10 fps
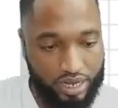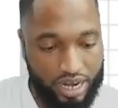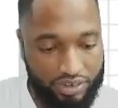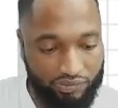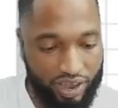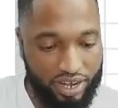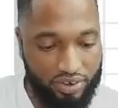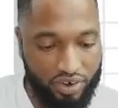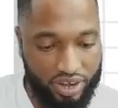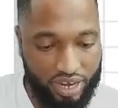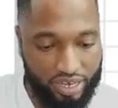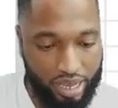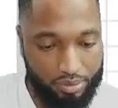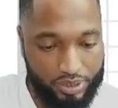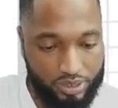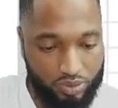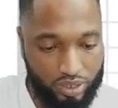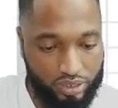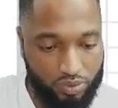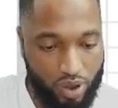And to find the gradient, m is equal
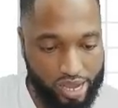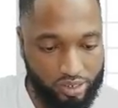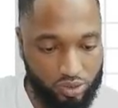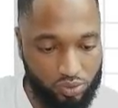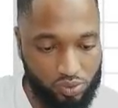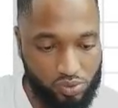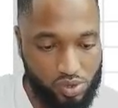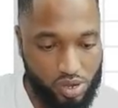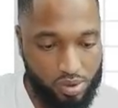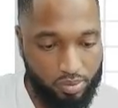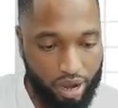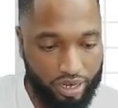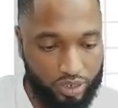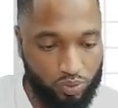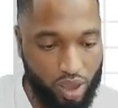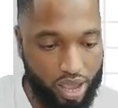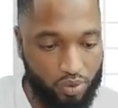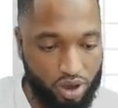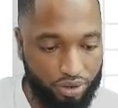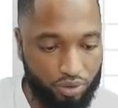to y2 minus
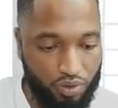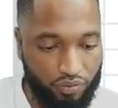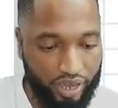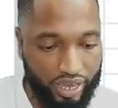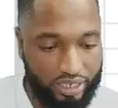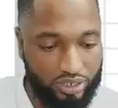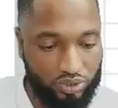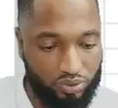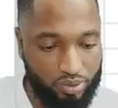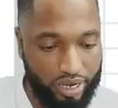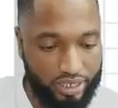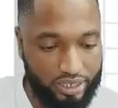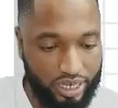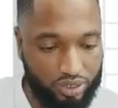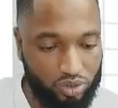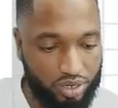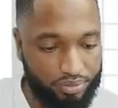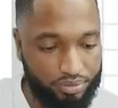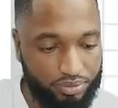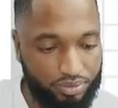y1 over x2 minus x1.
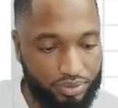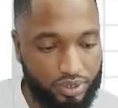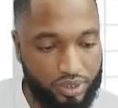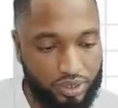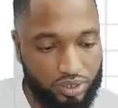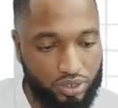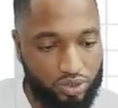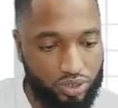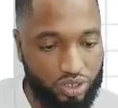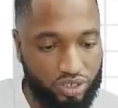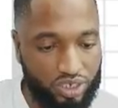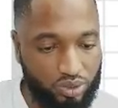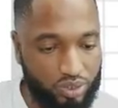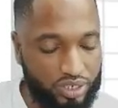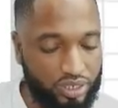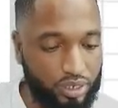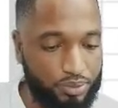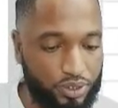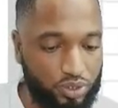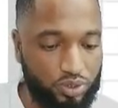So you just want to
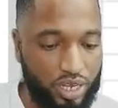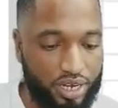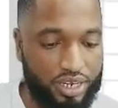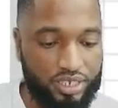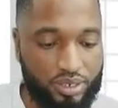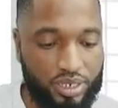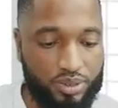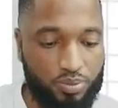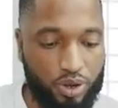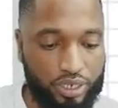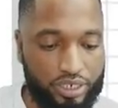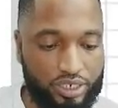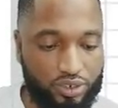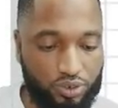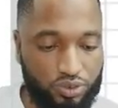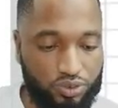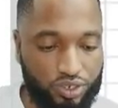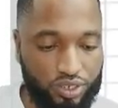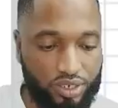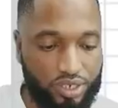substitute, and this point is 0, 3.
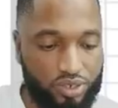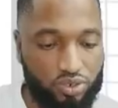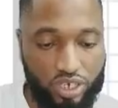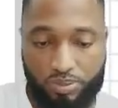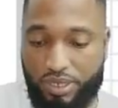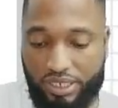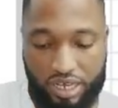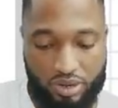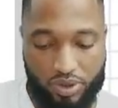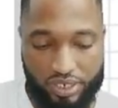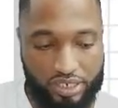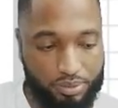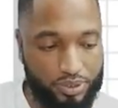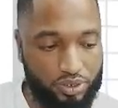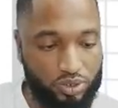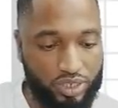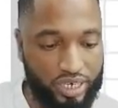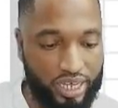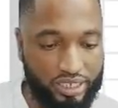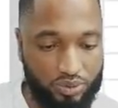You just basically want to substitute in
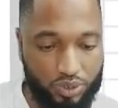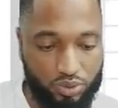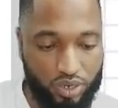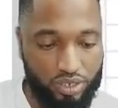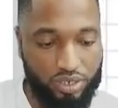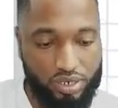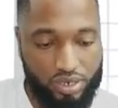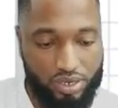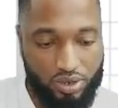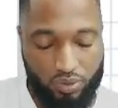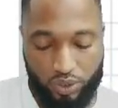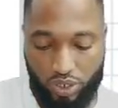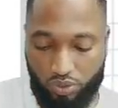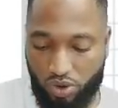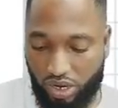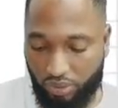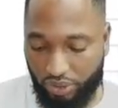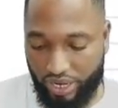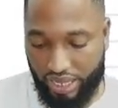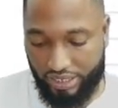there and see which one walk away
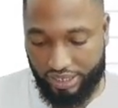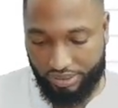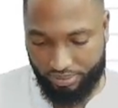with the answer.